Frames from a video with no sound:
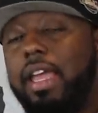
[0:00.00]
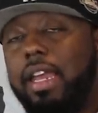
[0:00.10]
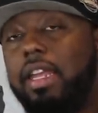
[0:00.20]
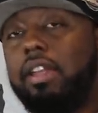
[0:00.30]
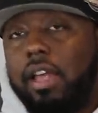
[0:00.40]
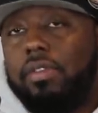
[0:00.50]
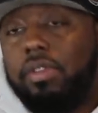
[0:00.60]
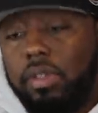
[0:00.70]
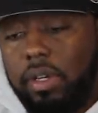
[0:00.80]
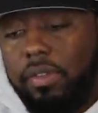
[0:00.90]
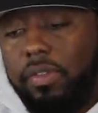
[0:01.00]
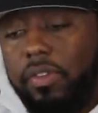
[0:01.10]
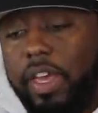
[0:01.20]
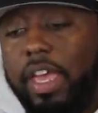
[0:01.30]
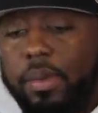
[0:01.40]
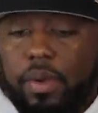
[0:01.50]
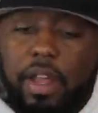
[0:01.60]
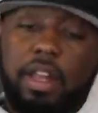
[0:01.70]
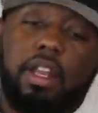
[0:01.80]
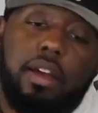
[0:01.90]
any level of fame or
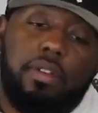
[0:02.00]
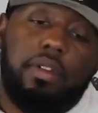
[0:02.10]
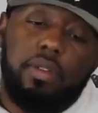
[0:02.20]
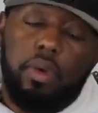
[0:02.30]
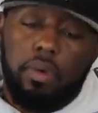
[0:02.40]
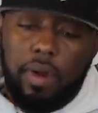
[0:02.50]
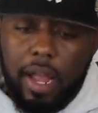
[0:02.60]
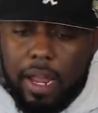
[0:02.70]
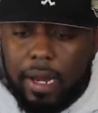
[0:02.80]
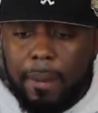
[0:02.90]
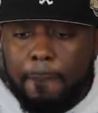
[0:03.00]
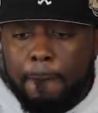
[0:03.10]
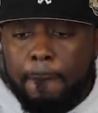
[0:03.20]
any level of notoriety,